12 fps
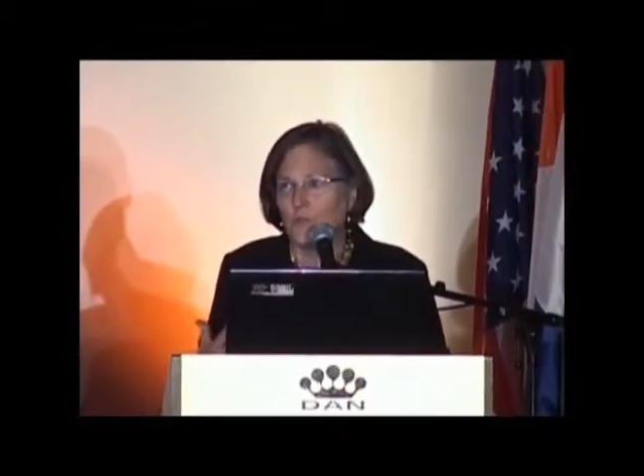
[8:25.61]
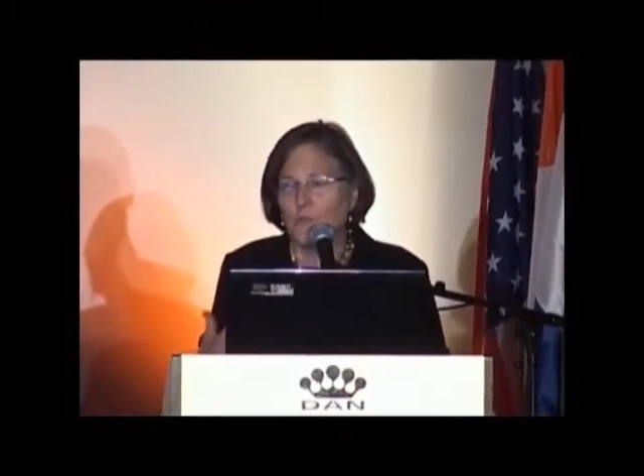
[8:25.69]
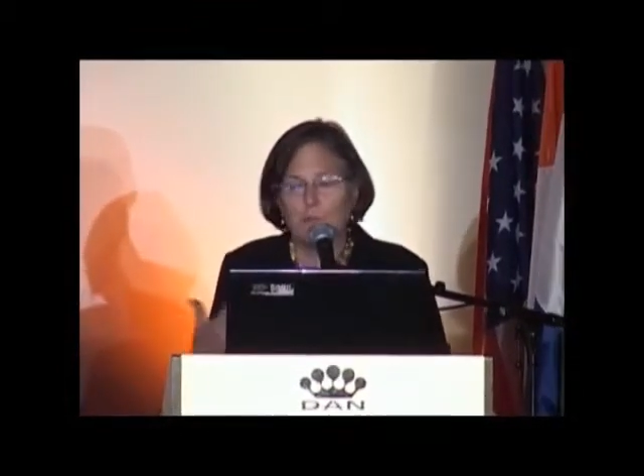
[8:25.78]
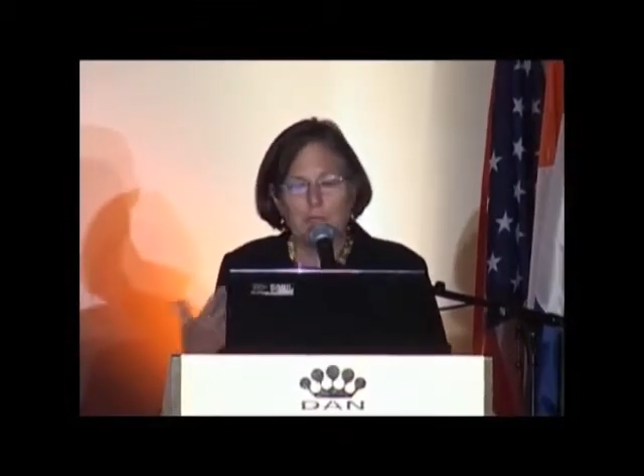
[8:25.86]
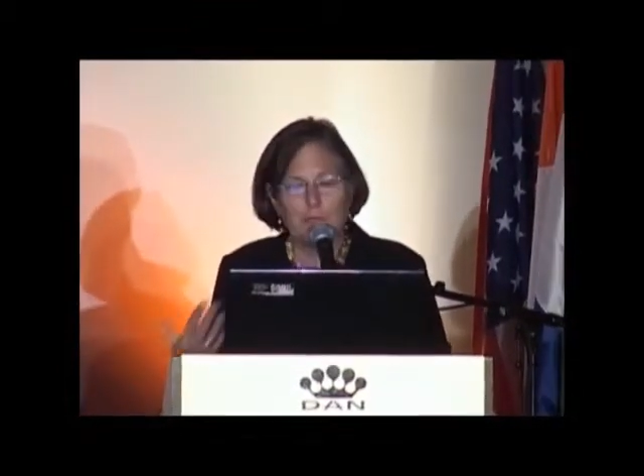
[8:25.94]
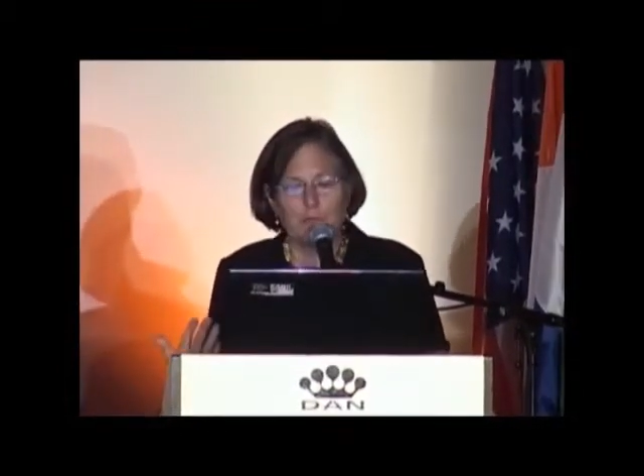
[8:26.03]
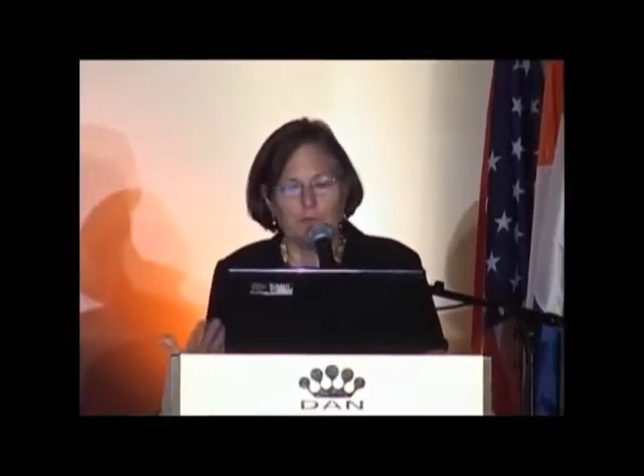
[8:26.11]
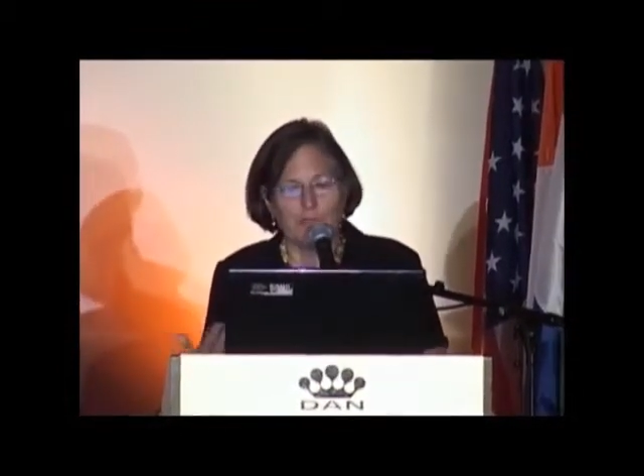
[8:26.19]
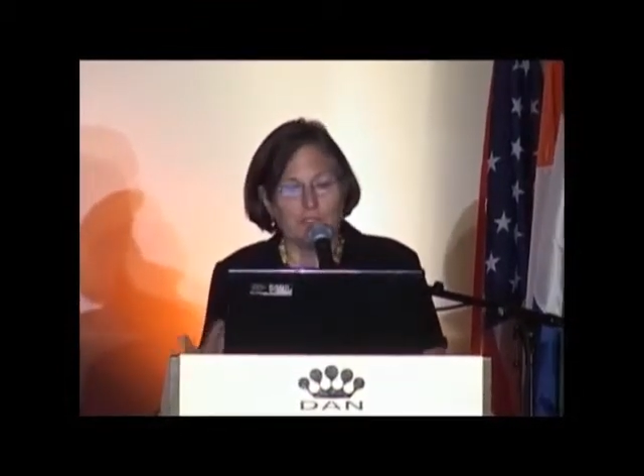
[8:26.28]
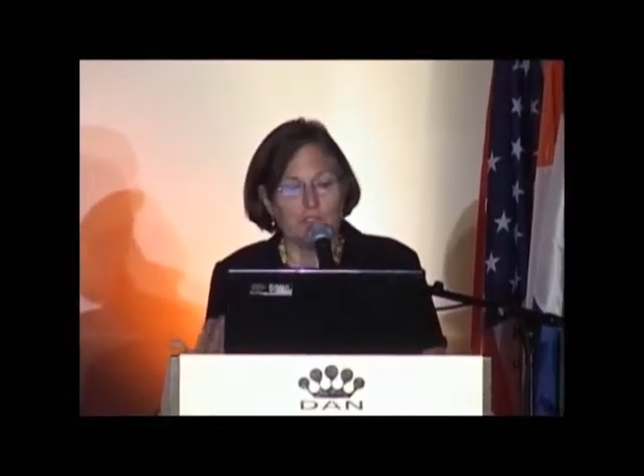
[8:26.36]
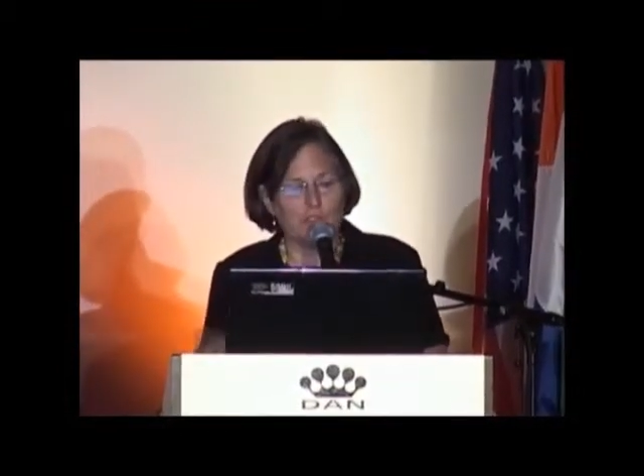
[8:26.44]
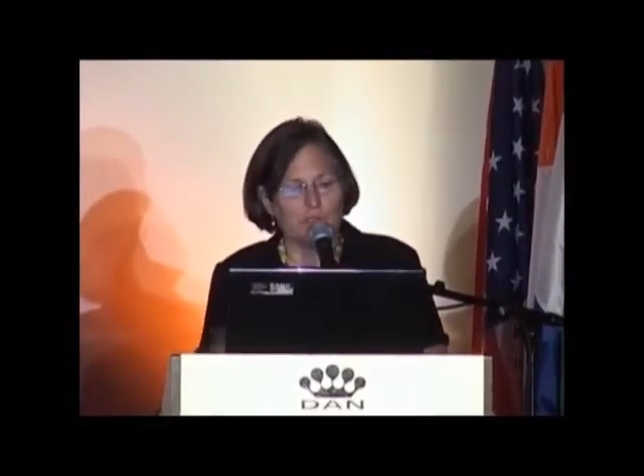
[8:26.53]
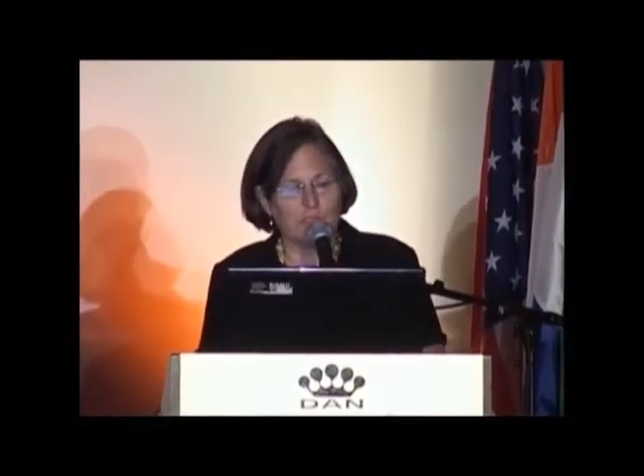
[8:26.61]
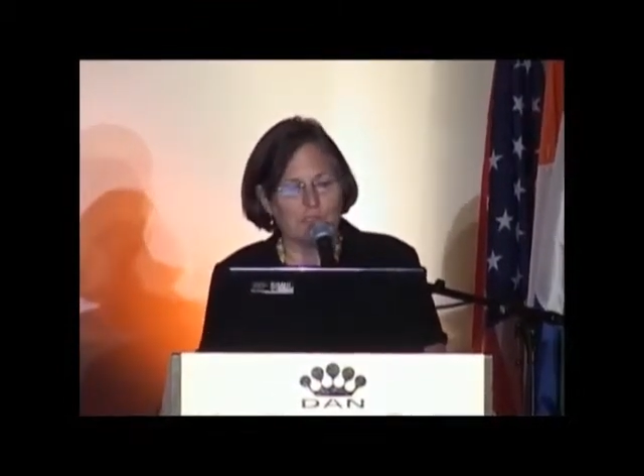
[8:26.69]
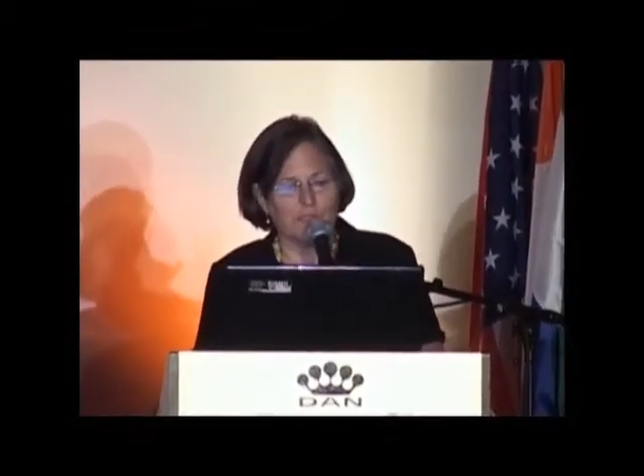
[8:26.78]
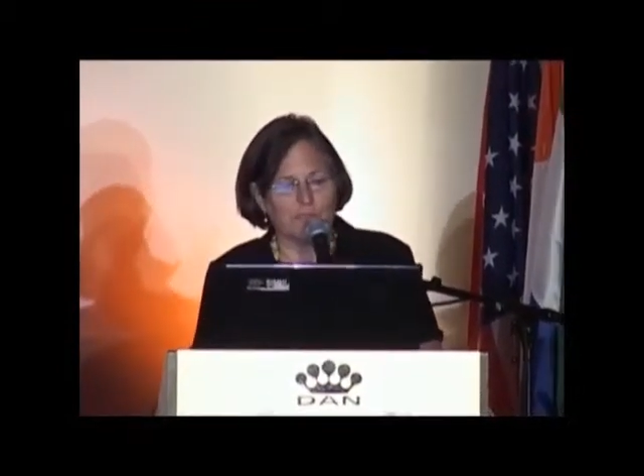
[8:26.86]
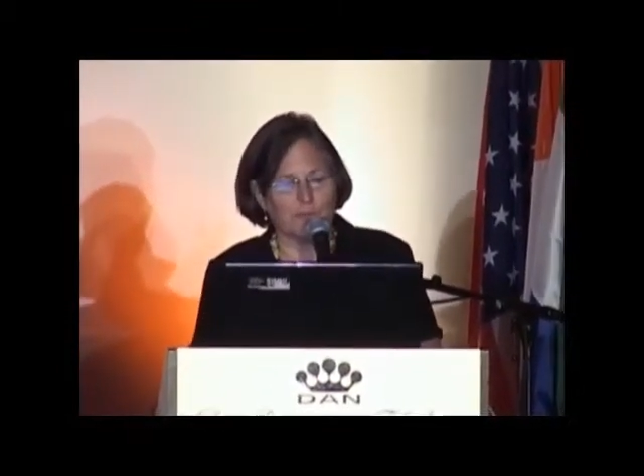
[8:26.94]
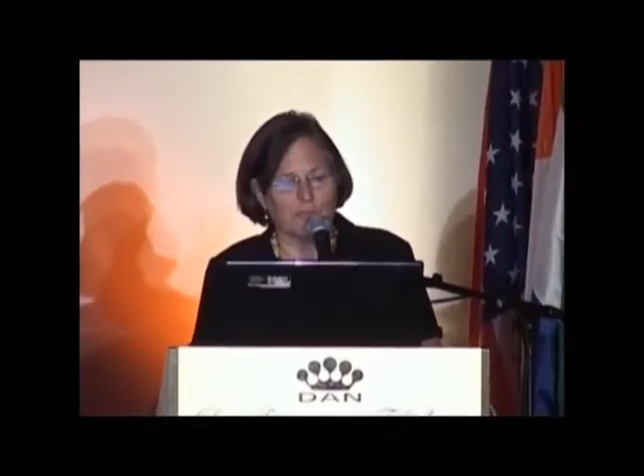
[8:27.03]
with people they choose
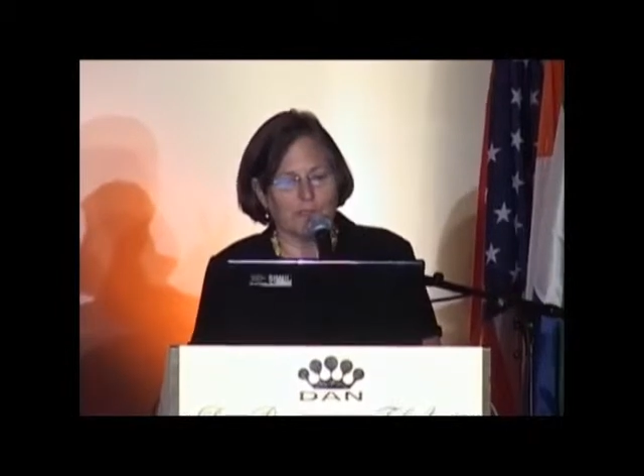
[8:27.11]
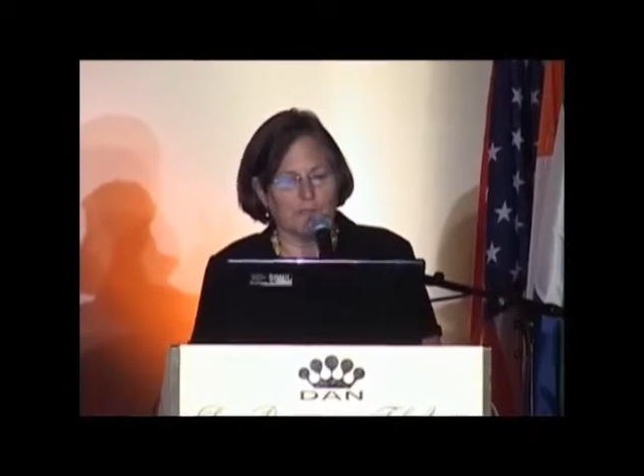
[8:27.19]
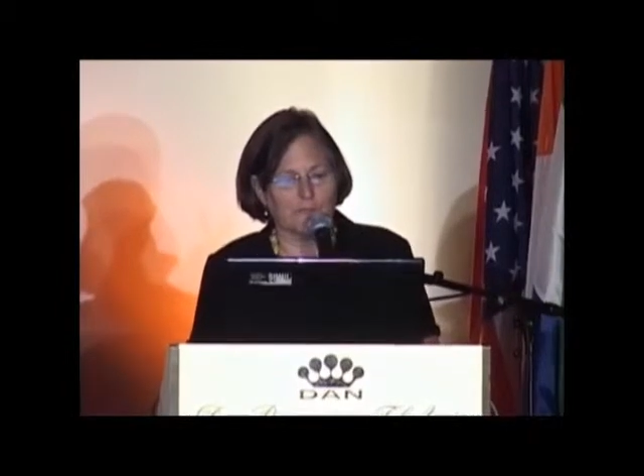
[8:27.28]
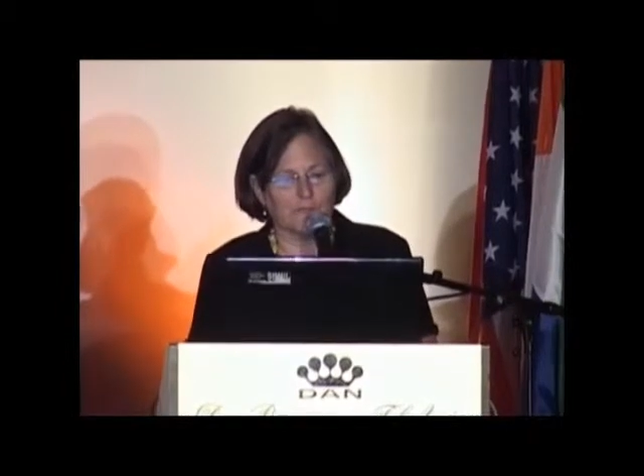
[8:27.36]
to live with.